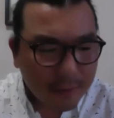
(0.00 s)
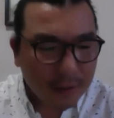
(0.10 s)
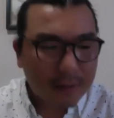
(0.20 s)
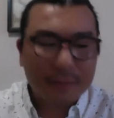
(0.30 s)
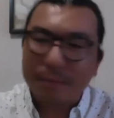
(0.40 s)

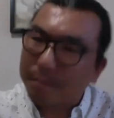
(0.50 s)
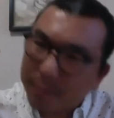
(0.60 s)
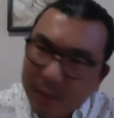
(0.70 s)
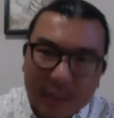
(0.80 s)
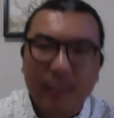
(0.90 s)
it,
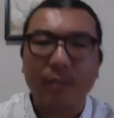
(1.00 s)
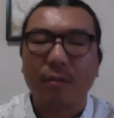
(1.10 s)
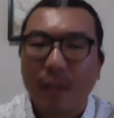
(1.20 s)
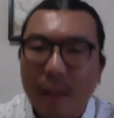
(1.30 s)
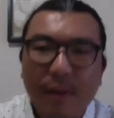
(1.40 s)
still
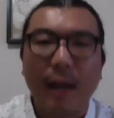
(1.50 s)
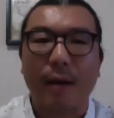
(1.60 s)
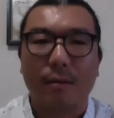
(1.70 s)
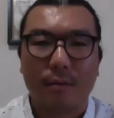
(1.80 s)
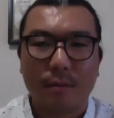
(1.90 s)
live it out.